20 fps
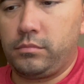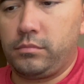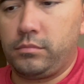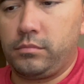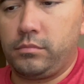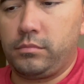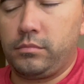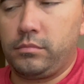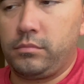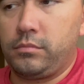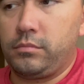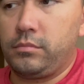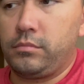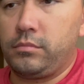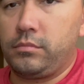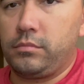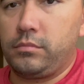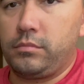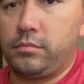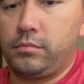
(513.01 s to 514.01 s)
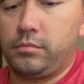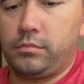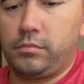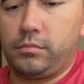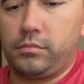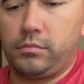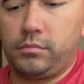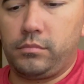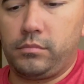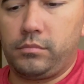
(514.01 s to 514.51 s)

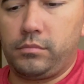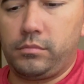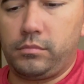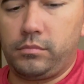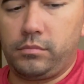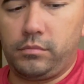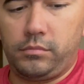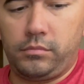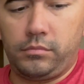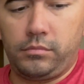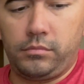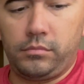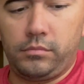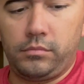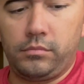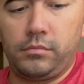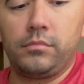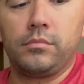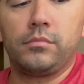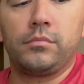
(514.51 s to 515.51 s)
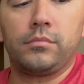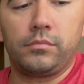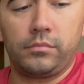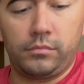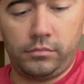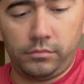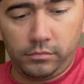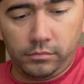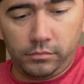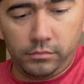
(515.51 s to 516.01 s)

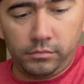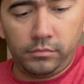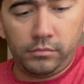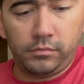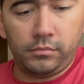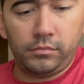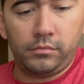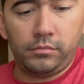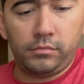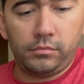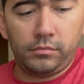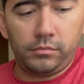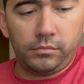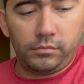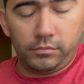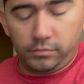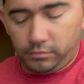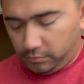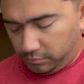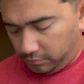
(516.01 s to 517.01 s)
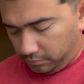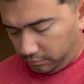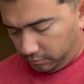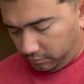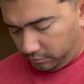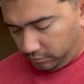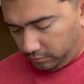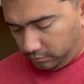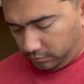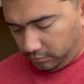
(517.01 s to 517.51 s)

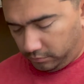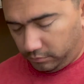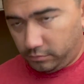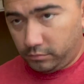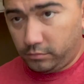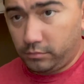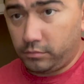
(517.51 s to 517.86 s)
The person shown says nothing.